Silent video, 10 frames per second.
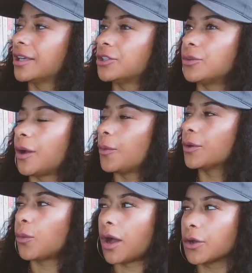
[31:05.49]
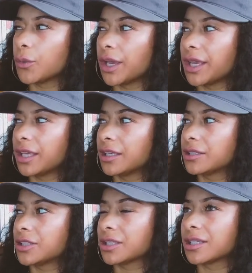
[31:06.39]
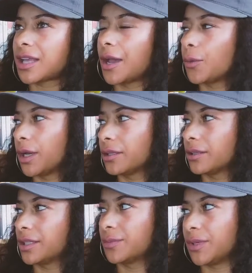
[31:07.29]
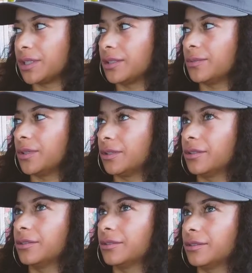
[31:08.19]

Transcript: Do I want to walk away just because I want this business book?